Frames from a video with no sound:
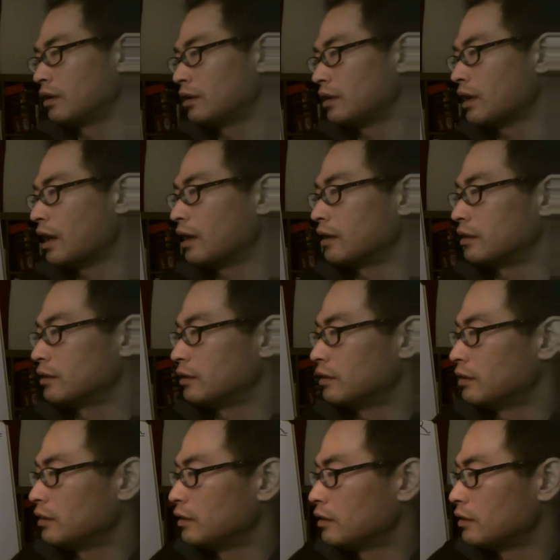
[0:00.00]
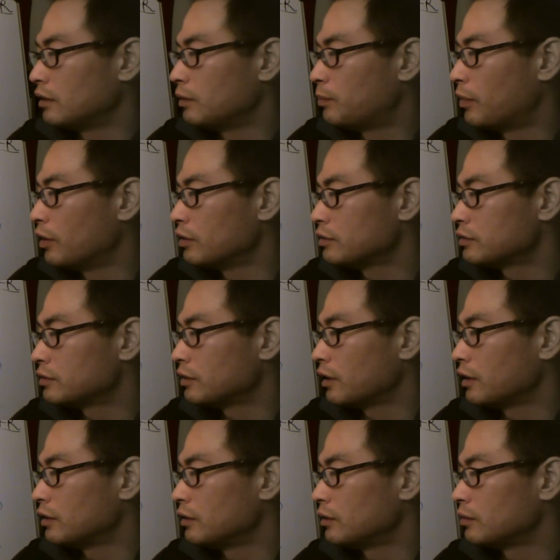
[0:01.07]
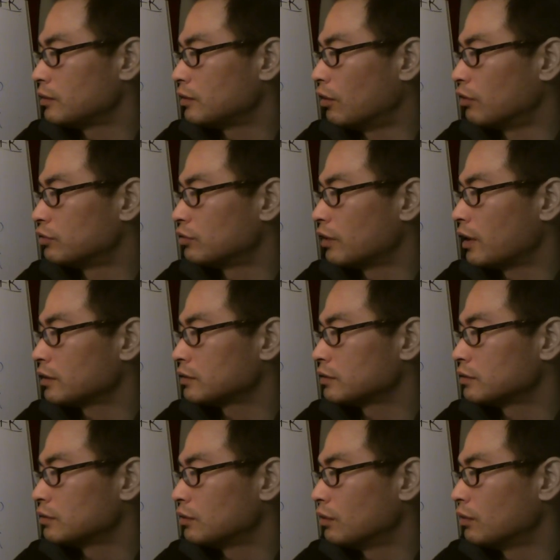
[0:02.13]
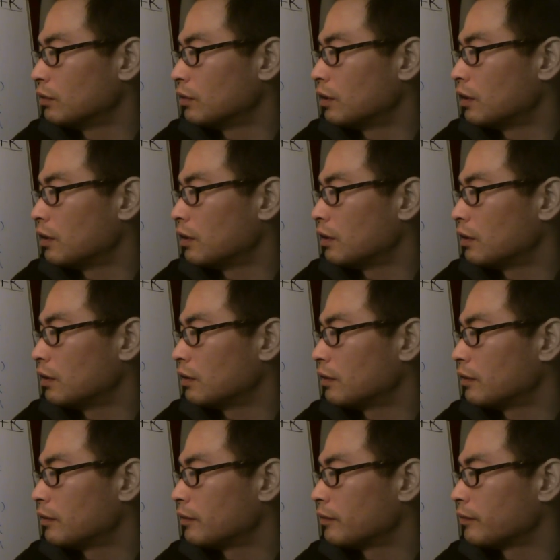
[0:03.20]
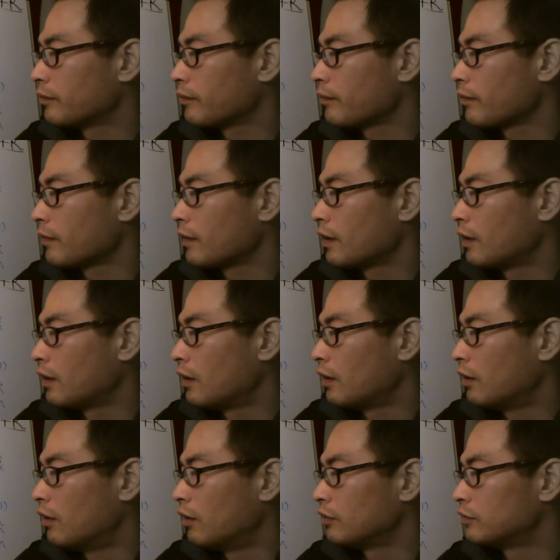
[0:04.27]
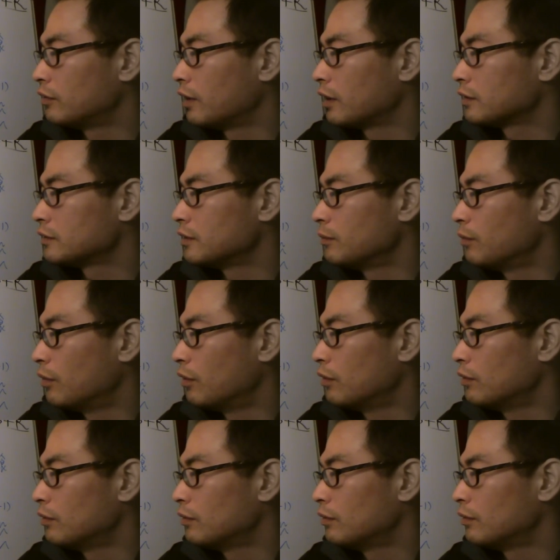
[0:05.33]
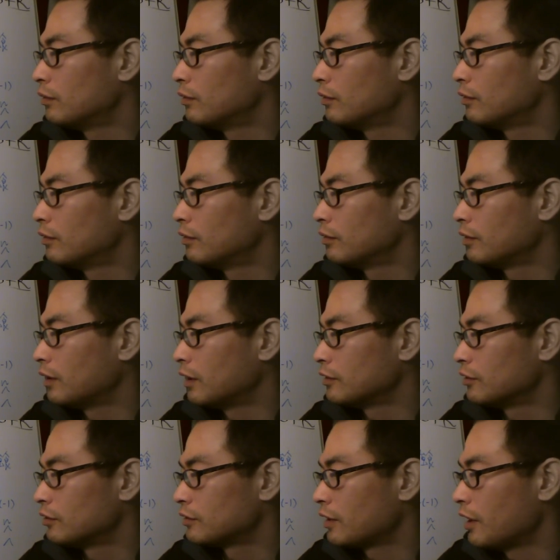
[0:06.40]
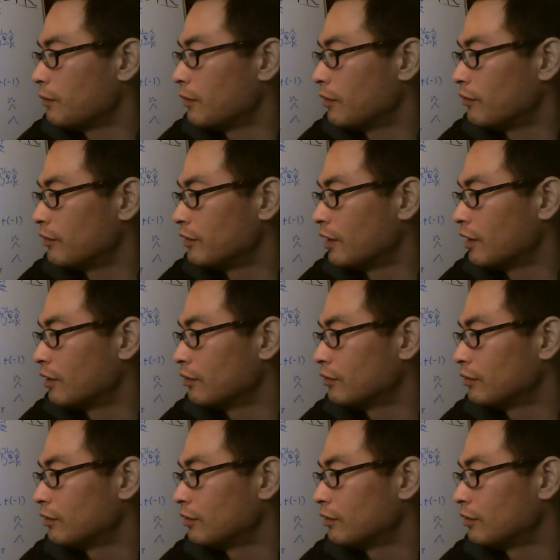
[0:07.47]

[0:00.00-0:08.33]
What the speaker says: yeah, it repulses and it attracts. So attract symbol that I just came up with now.